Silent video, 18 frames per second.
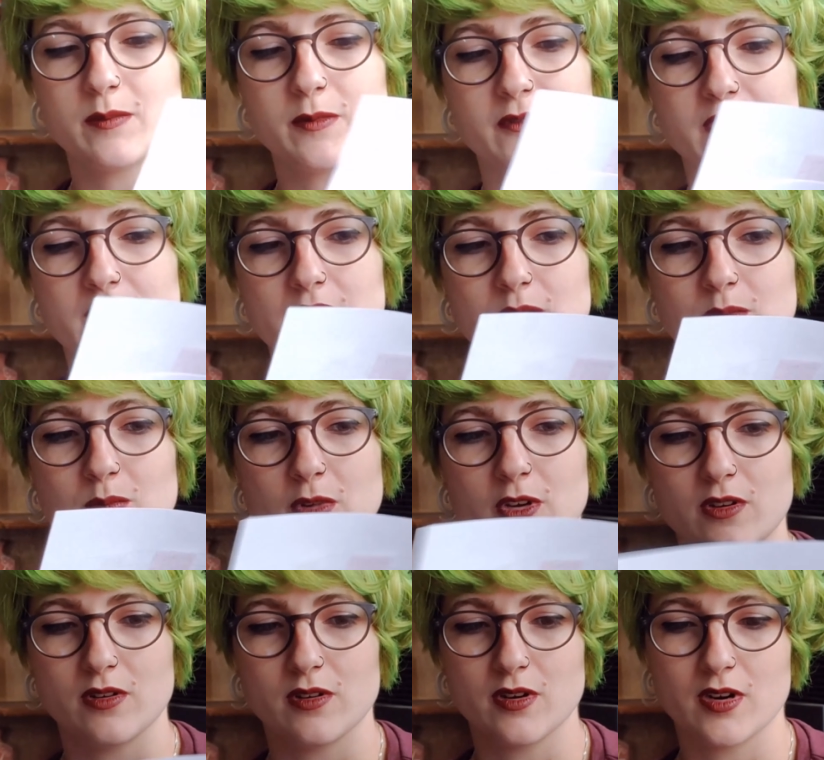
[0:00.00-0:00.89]
of them
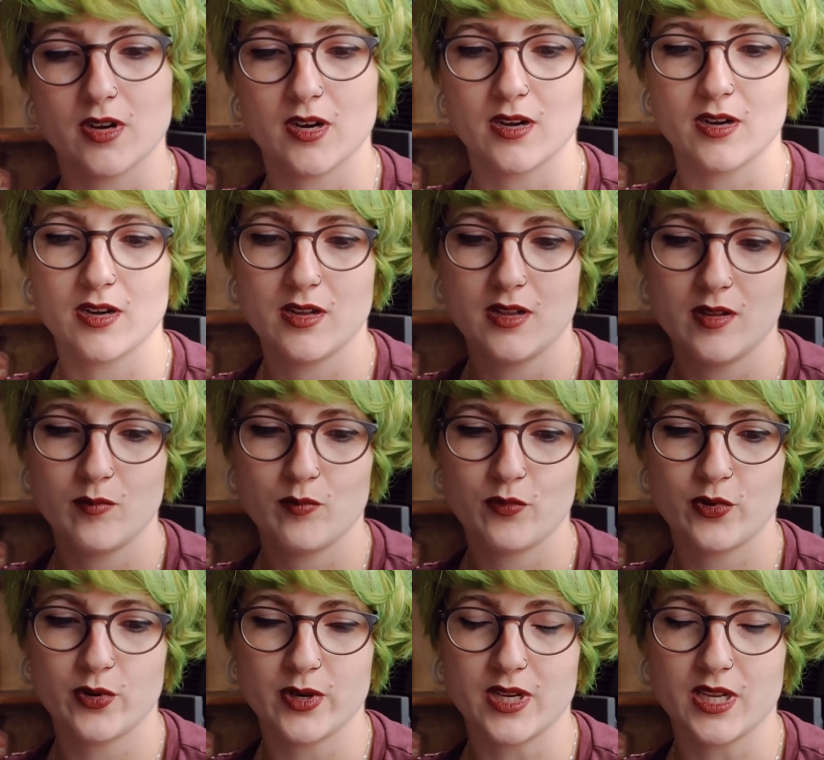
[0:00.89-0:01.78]
are
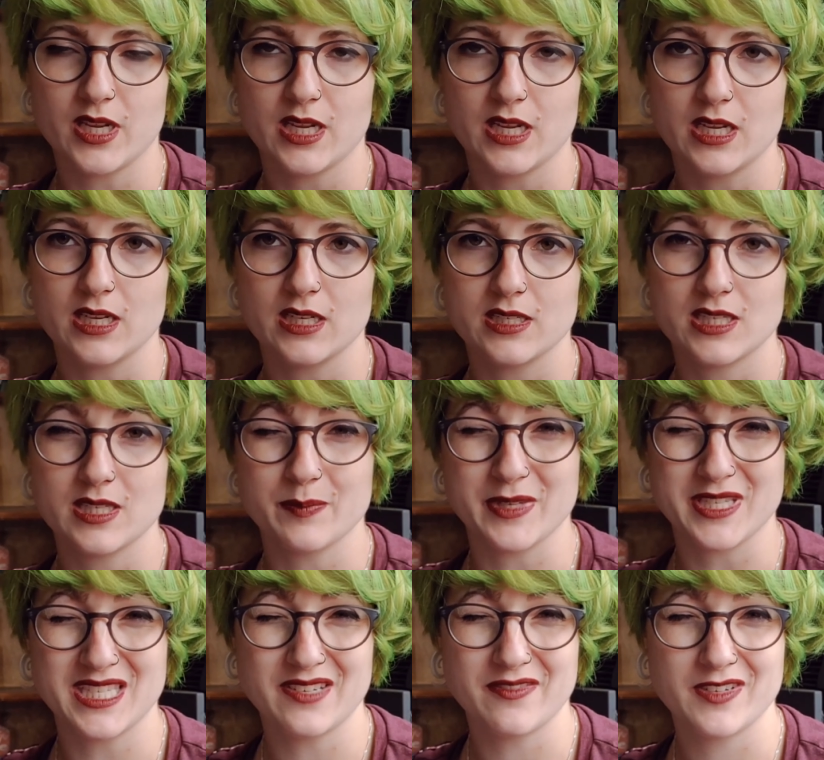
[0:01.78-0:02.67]
pretty
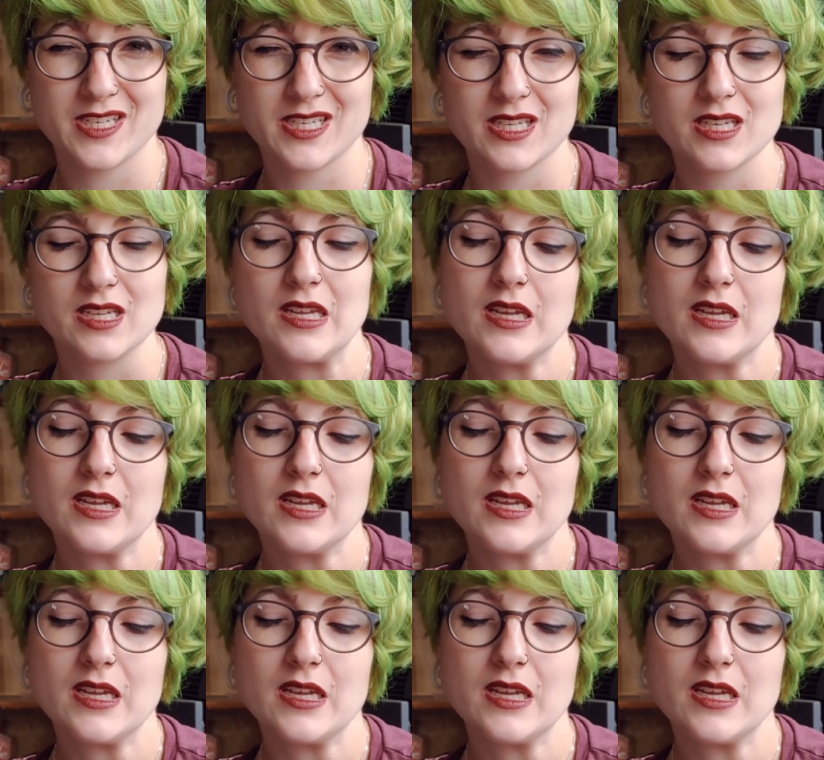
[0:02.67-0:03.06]
specific.